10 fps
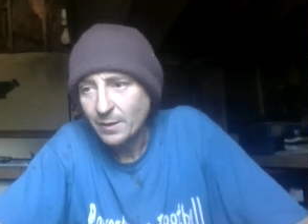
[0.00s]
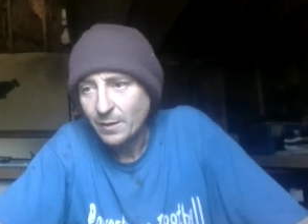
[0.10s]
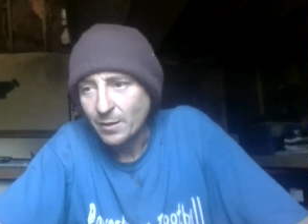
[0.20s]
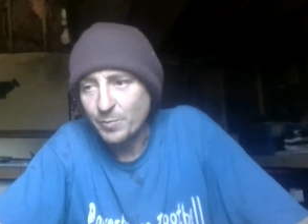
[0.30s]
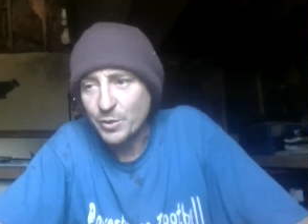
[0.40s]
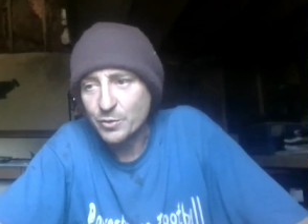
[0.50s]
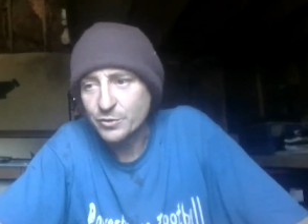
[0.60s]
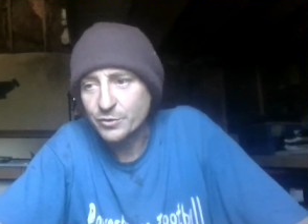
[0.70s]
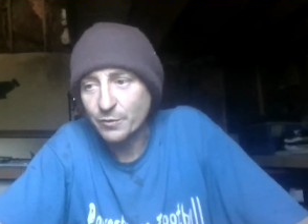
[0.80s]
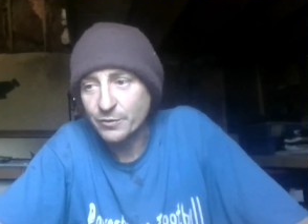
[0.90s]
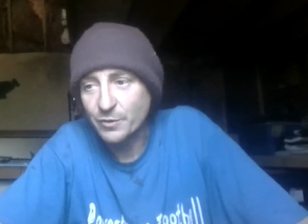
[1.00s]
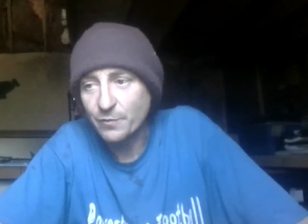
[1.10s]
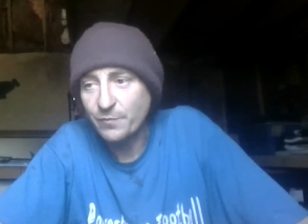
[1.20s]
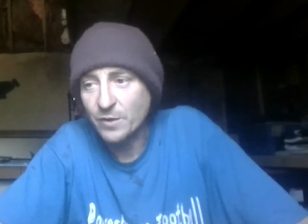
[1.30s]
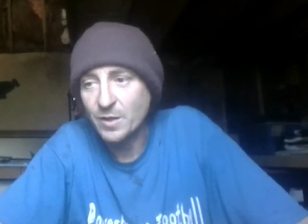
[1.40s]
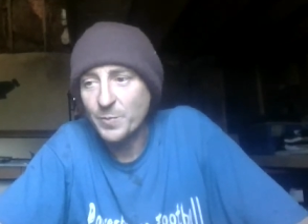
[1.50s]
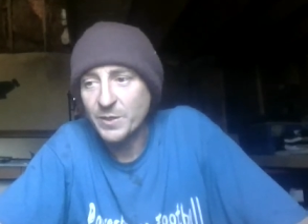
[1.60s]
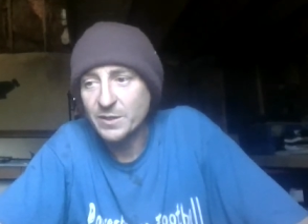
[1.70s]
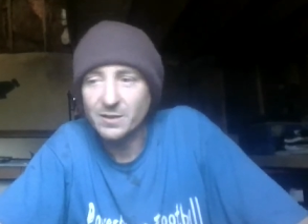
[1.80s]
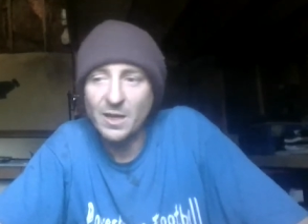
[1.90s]
abusers are so fucked up
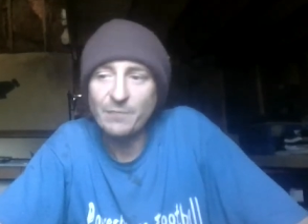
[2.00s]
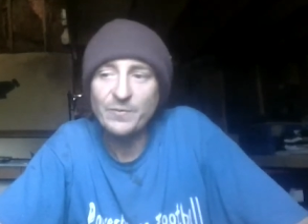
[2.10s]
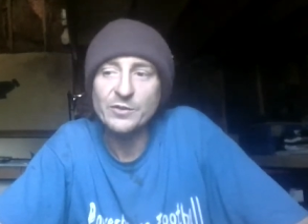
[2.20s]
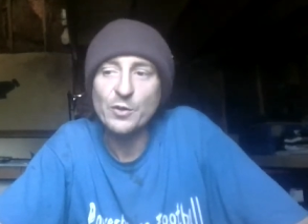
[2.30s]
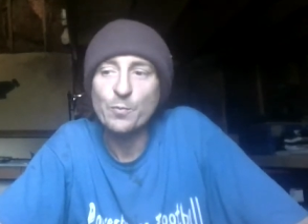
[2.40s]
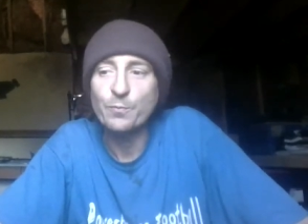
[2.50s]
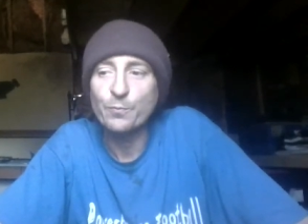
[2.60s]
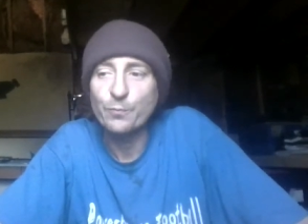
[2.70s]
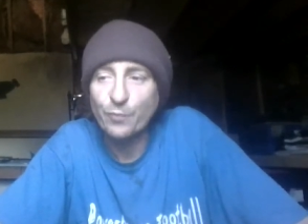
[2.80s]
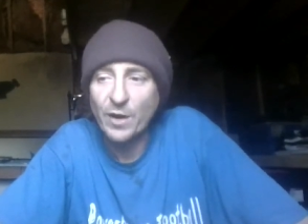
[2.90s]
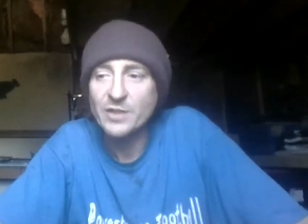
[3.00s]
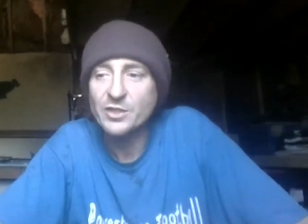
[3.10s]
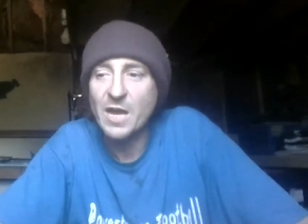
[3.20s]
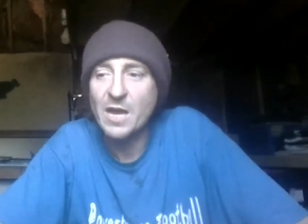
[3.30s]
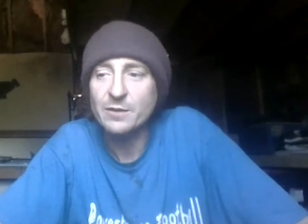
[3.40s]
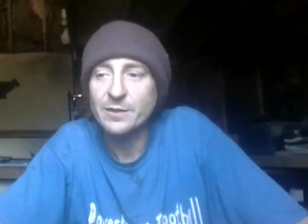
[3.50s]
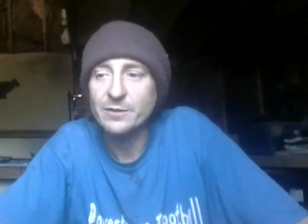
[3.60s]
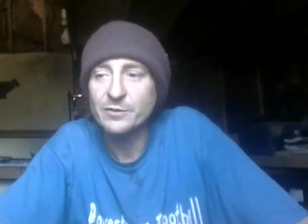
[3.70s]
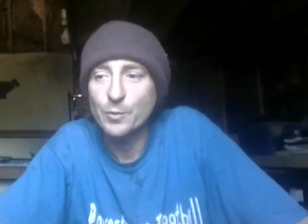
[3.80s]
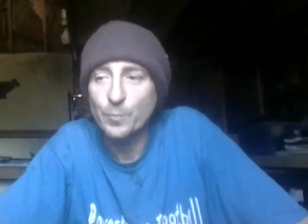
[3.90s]
because life is so fragile
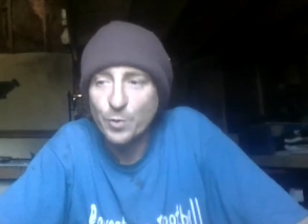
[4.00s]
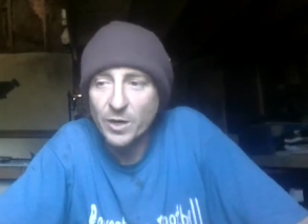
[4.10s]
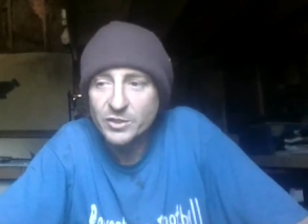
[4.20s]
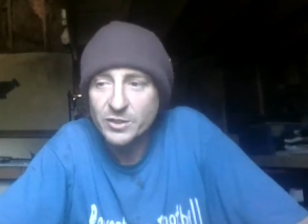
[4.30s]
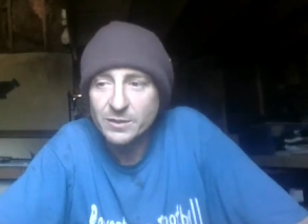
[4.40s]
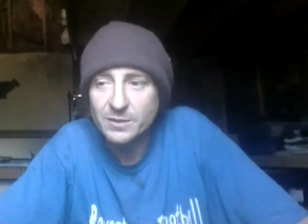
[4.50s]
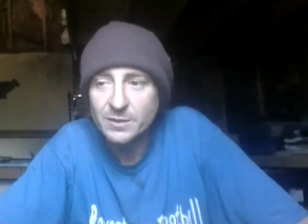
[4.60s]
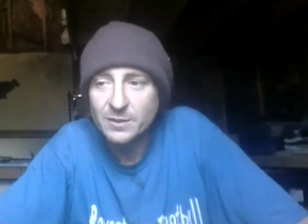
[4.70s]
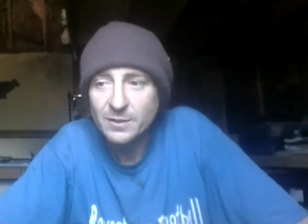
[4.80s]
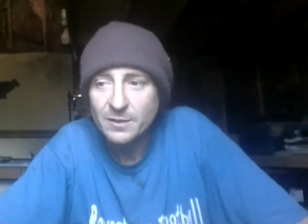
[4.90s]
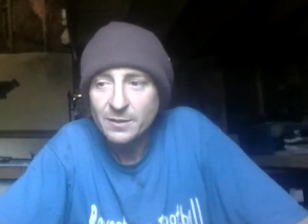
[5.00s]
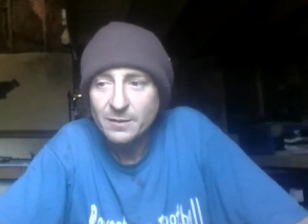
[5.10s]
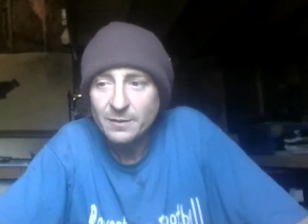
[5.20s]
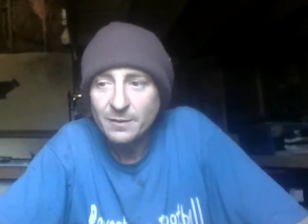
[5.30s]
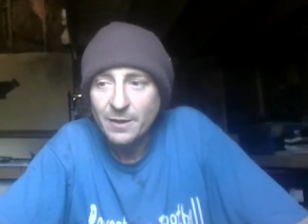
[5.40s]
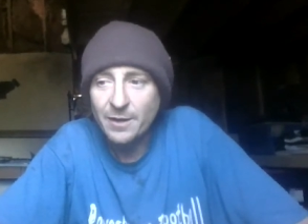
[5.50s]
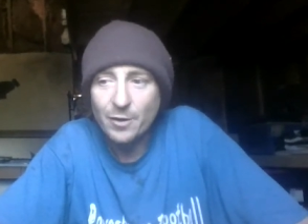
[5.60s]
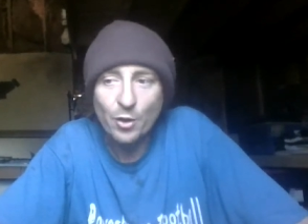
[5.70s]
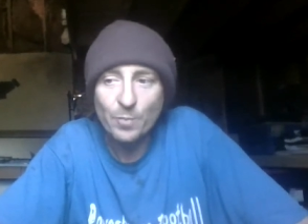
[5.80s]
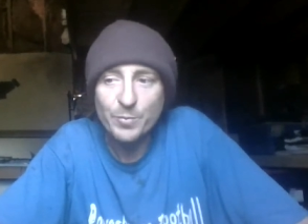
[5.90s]
and so precious. And
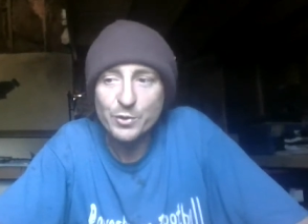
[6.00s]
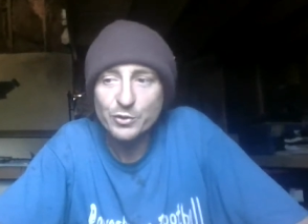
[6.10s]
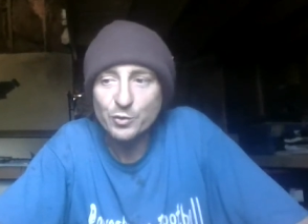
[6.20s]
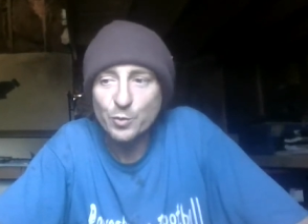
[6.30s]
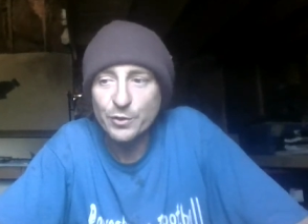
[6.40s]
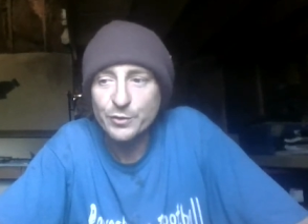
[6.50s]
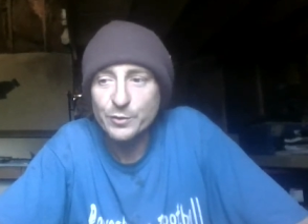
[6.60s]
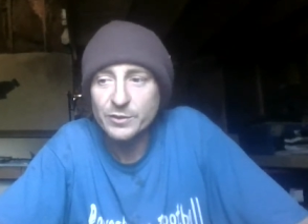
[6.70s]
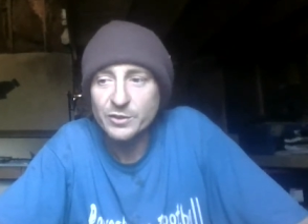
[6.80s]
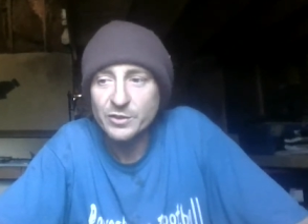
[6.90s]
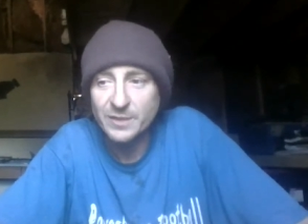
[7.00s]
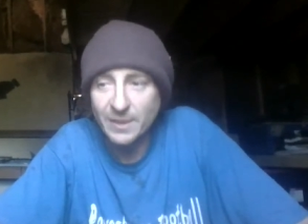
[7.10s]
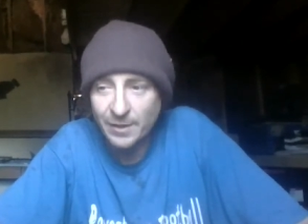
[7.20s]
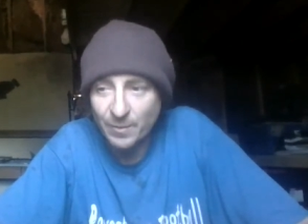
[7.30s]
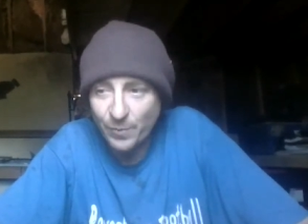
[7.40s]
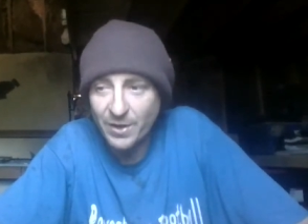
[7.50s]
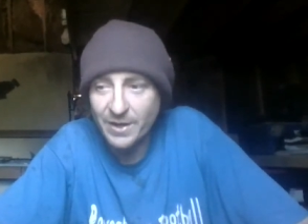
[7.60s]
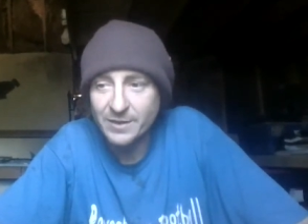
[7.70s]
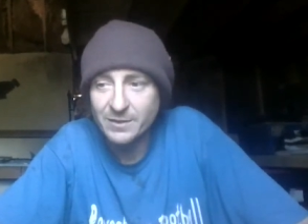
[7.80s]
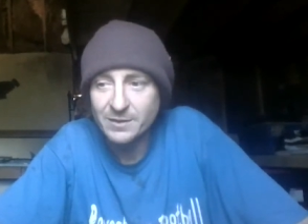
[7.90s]
all abusers want to do is just get
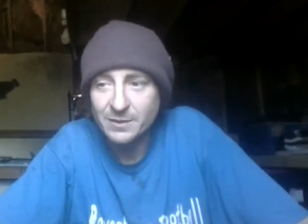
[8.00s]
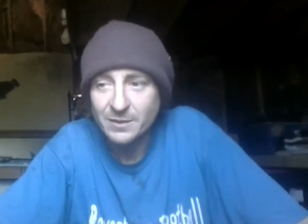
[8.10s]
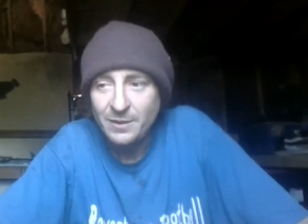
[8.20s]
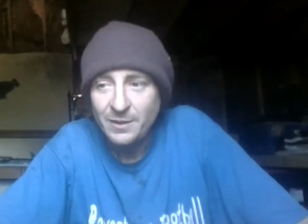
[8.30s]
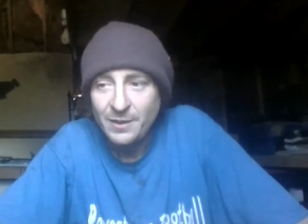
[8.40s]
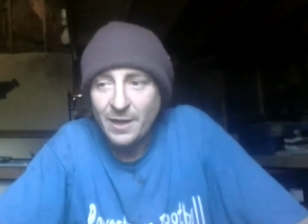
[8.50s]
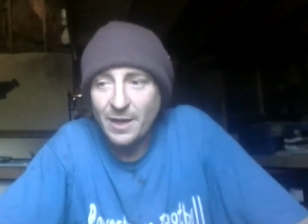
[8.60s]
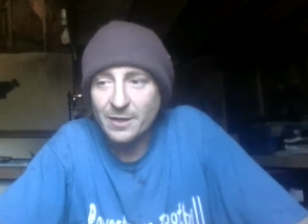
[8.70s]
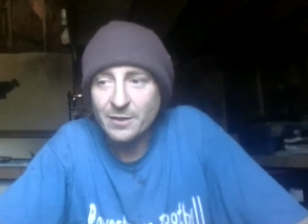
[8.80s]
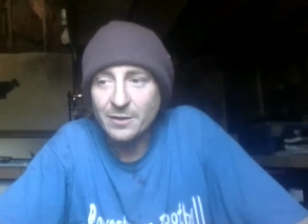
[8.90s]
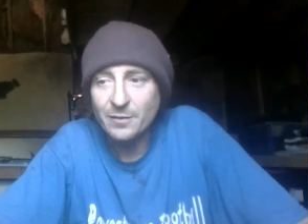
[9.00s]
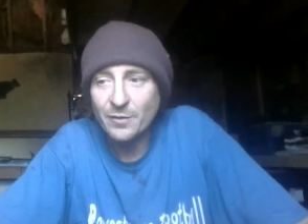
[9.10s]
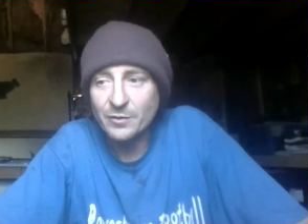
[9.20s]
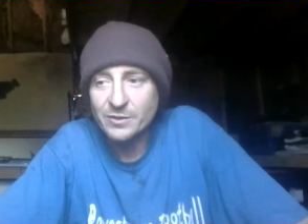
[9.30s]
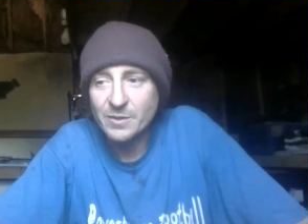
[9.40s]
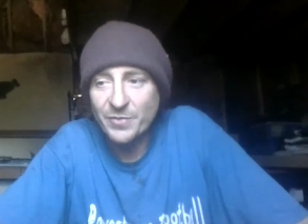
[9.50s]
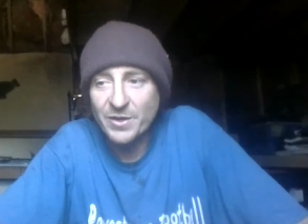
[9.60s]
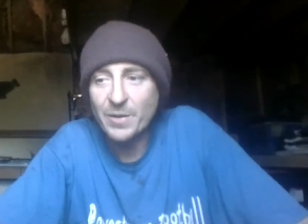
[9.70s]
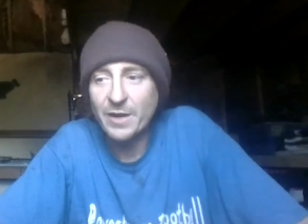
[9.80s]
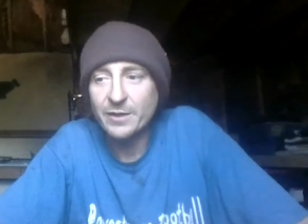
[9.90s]
compliance. And there's something
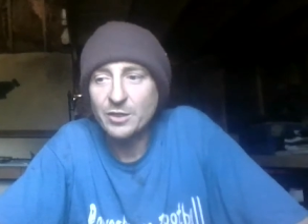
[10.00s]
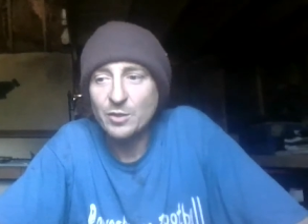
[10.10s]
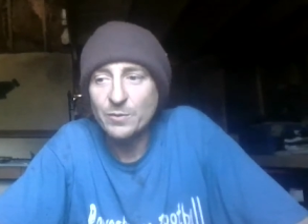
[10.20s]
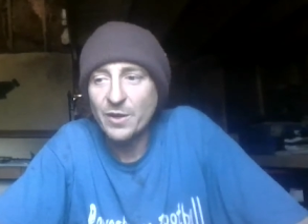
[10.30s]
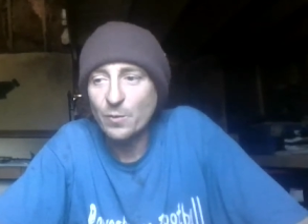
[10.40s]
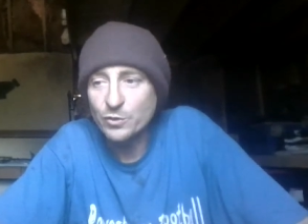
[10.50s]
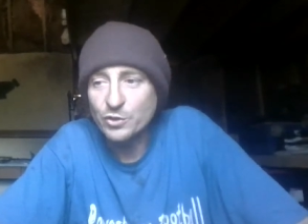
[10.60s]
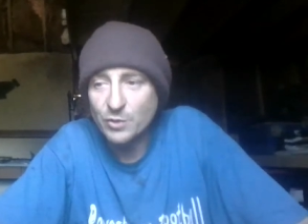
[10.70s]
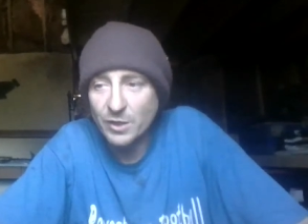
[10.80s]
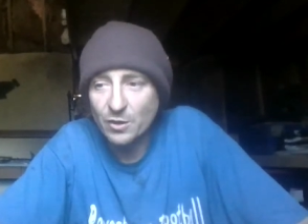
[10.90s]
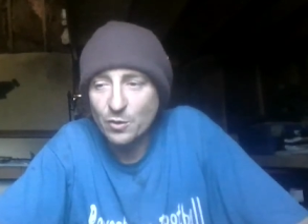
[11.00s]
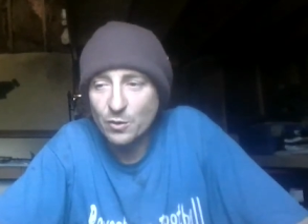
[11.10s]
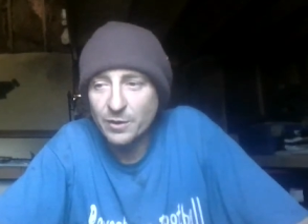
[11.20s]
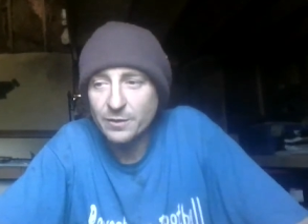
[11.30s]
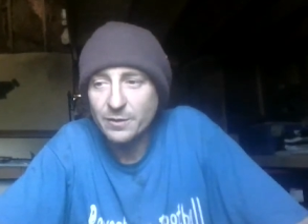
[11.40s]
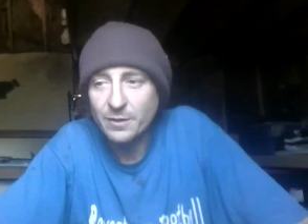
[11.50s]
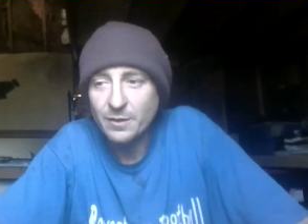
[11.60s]
about a human that once you get going,